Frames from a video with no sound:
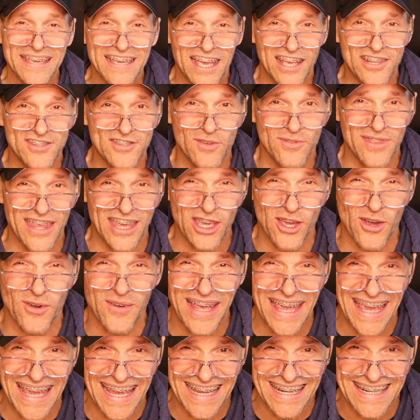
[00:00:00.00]
And so they go
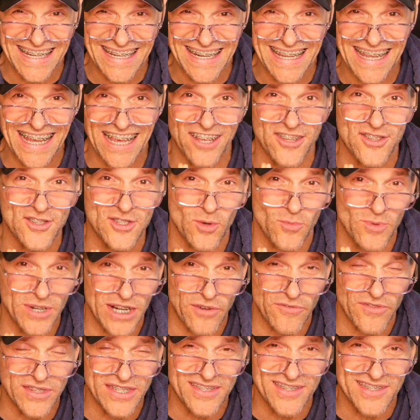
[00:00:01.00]
hand in hand. So
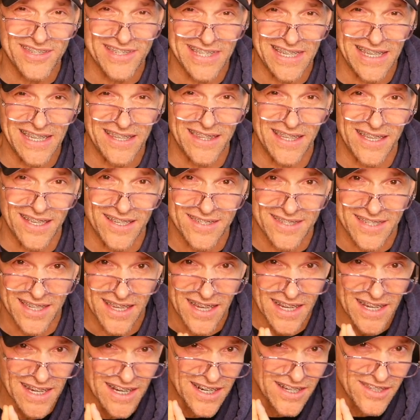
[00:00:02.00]
whenever you see this
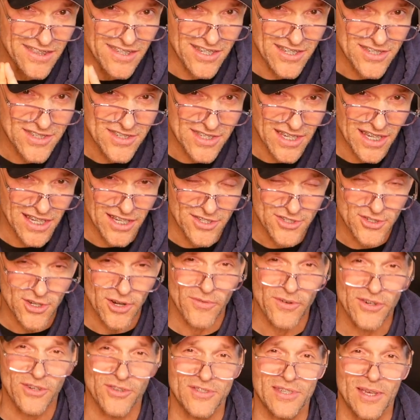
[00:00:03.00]

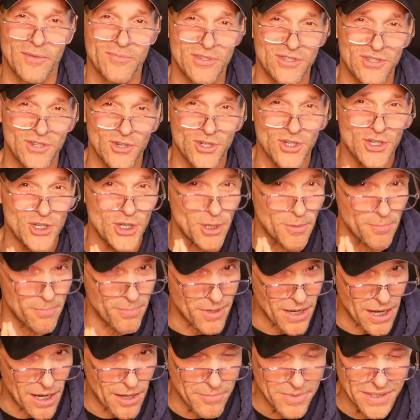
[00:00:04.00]
cervical substitution, you're
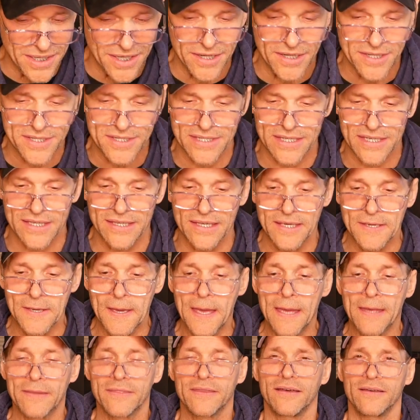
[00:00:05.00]
probably going to see
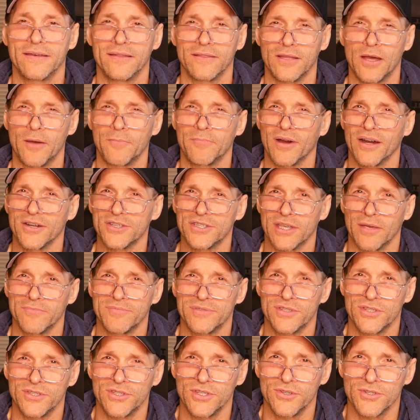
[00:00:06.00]
the lumbar
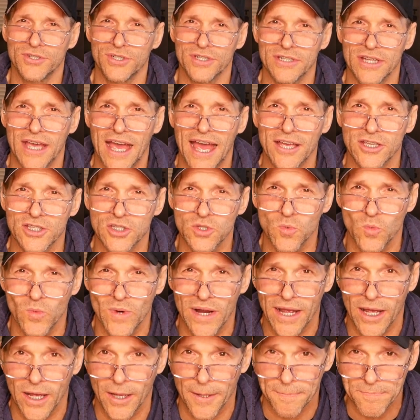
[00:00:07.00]
substitution as
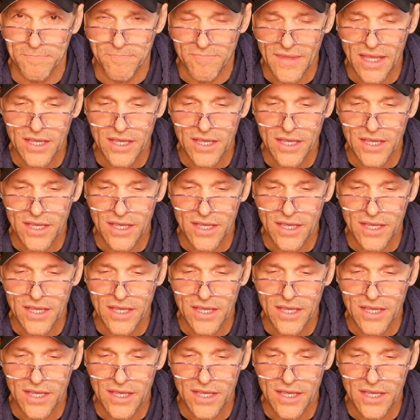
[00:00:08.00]
well.